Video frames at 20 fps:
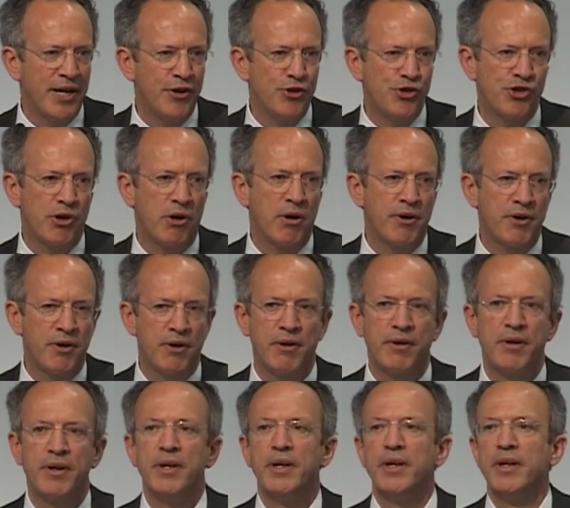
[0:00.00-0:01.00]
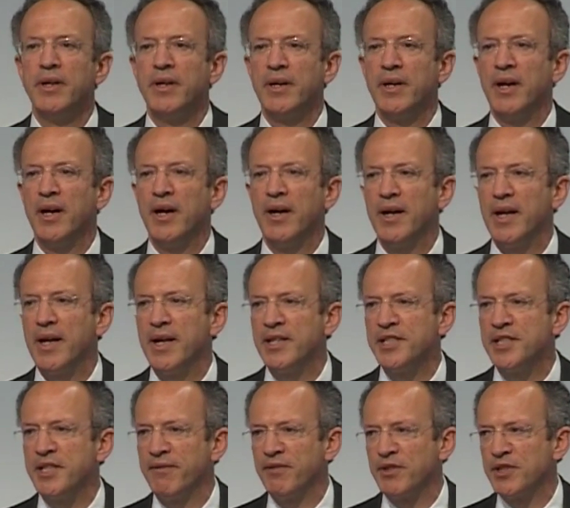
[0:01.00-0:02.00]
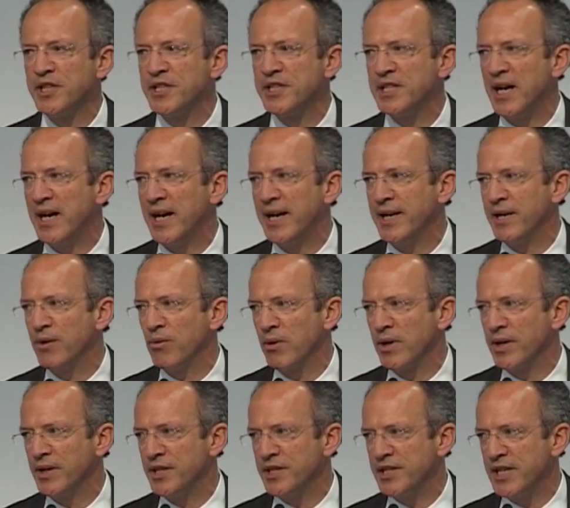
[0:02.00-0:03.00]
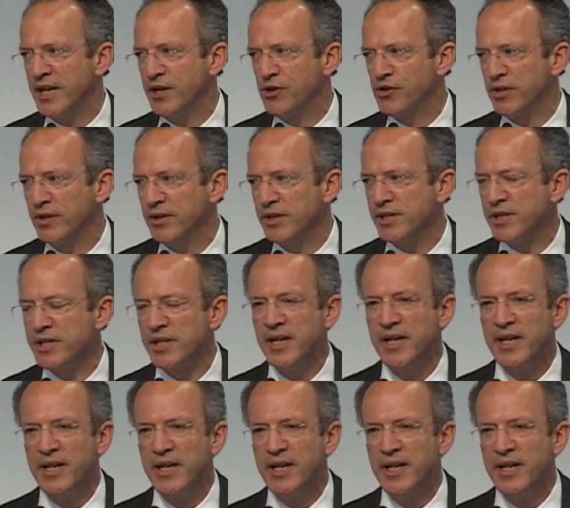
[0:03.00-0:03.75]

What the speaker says: and chartered civil society organizations,